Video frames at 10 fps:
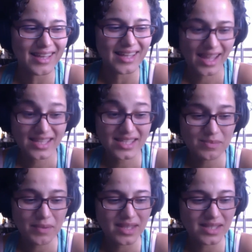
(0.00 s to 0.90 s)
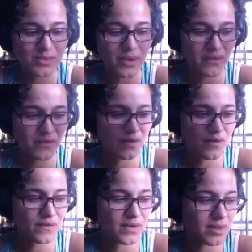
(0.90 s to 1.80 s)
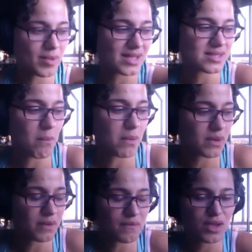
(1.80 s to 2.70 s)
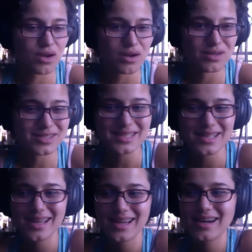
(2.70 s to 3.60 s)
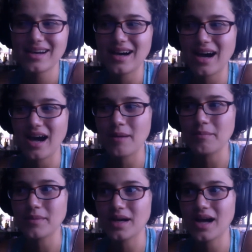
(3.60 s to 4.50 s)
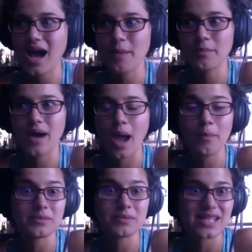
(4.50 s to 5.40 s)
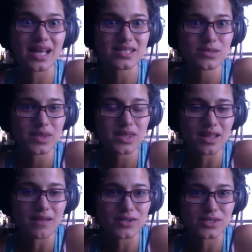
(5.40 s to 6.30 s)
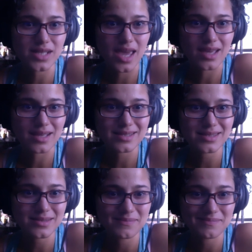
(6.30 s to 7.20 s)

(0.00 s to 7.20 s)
and it's been this way for the past couple of years. I'm obsessed with the lover's gaze,